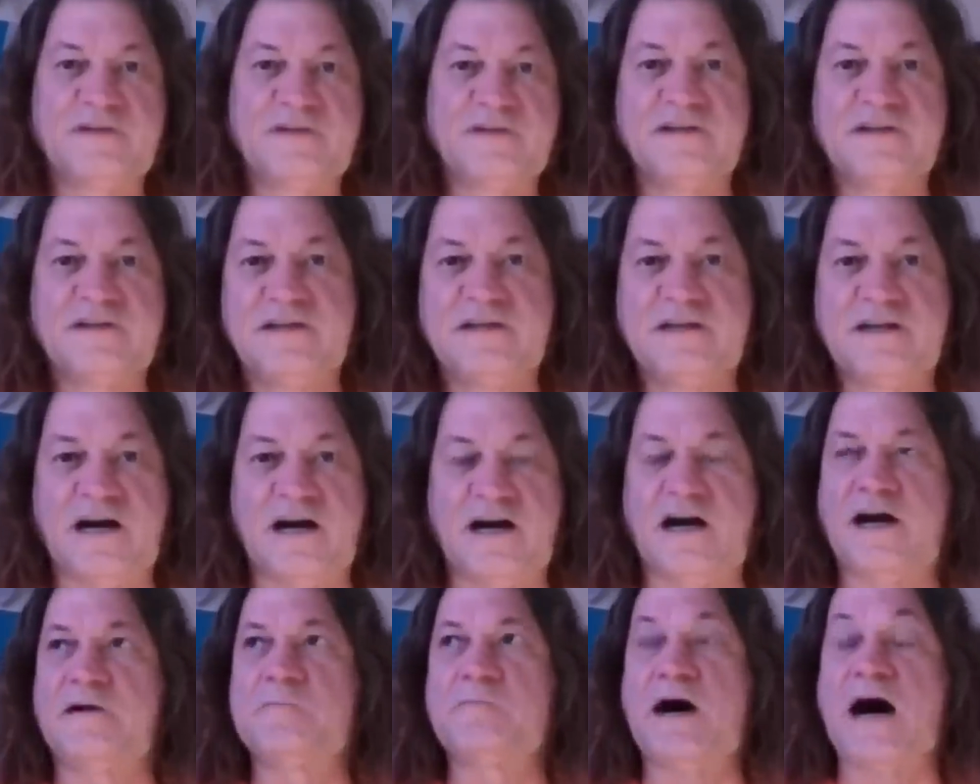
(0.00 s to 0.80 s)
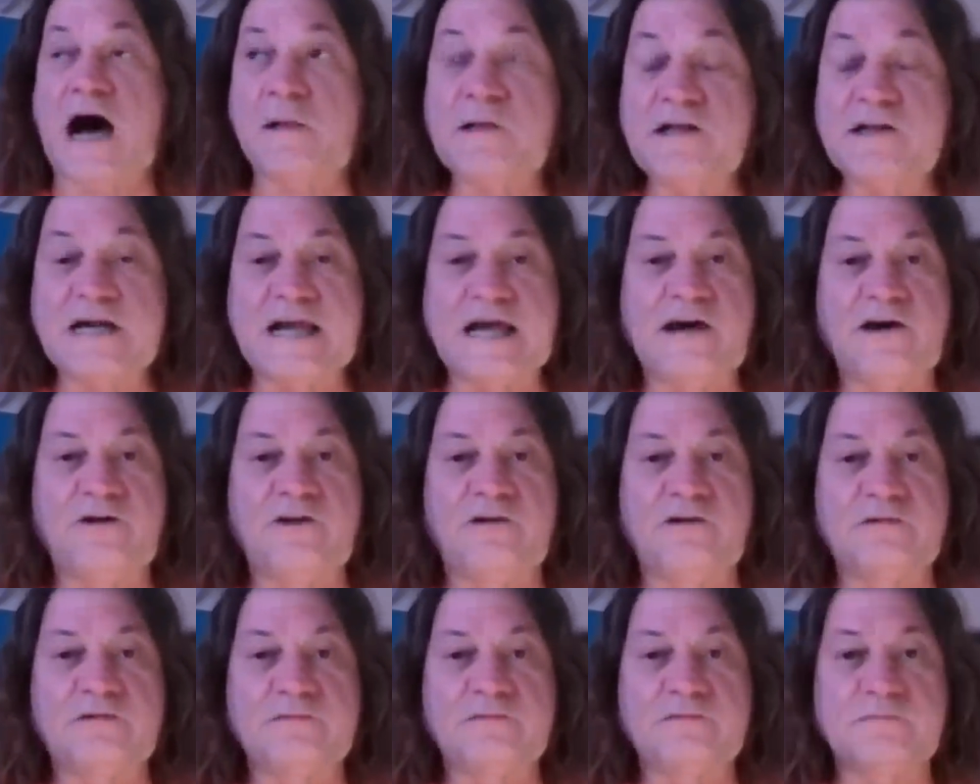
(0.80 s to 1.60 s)

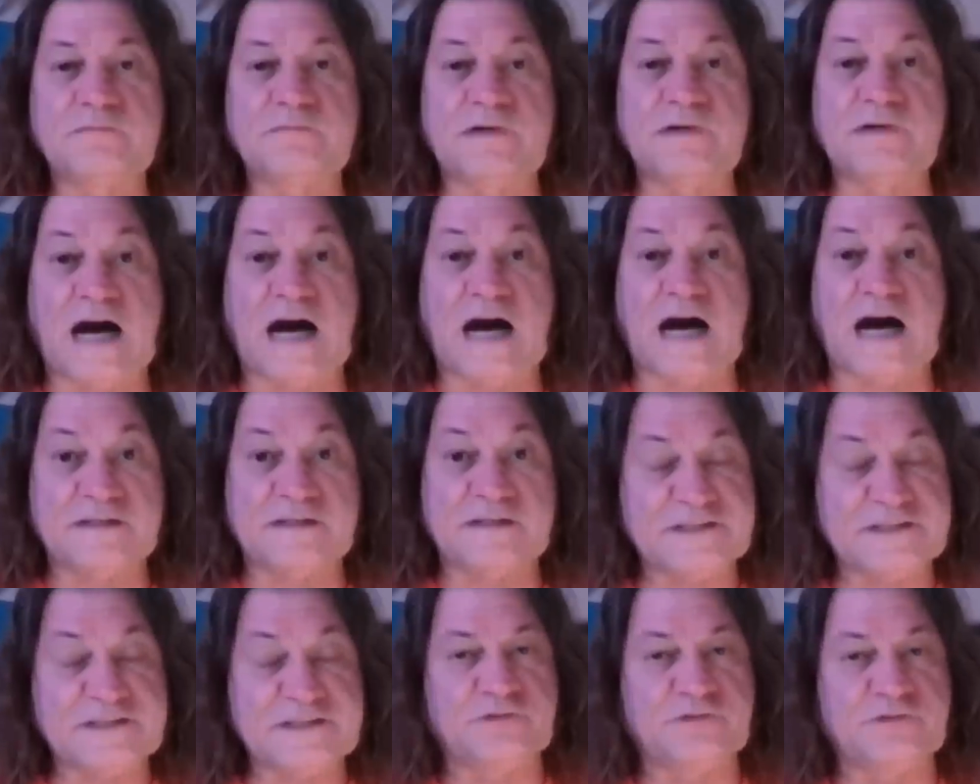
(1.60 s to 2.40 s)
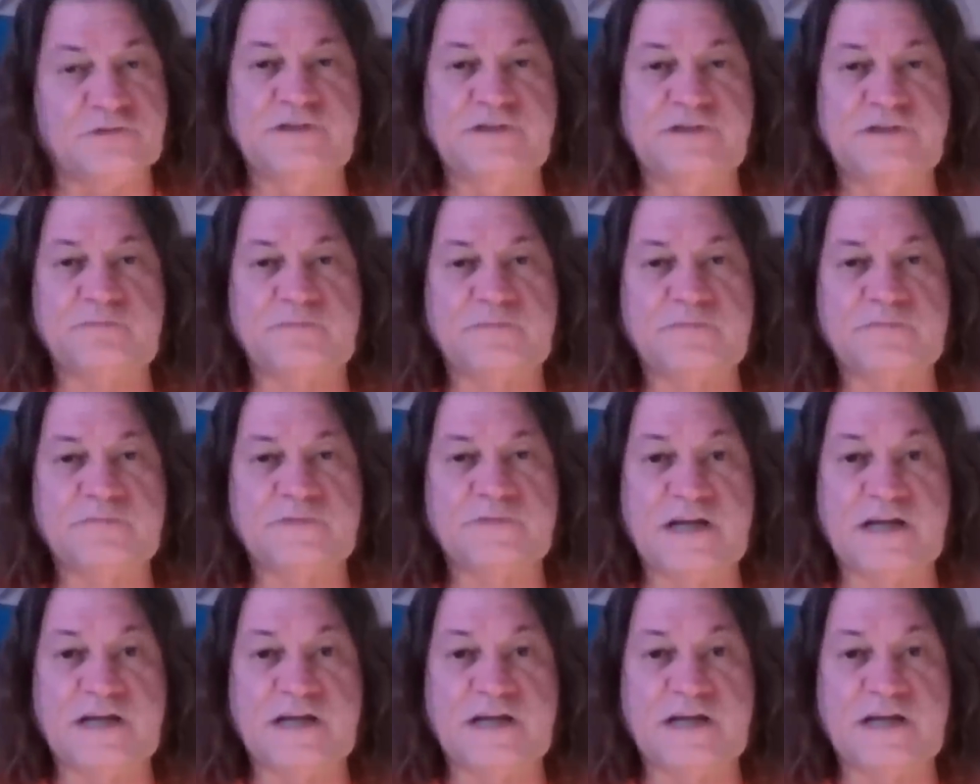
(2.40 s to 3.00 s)
Alan Leo understood them.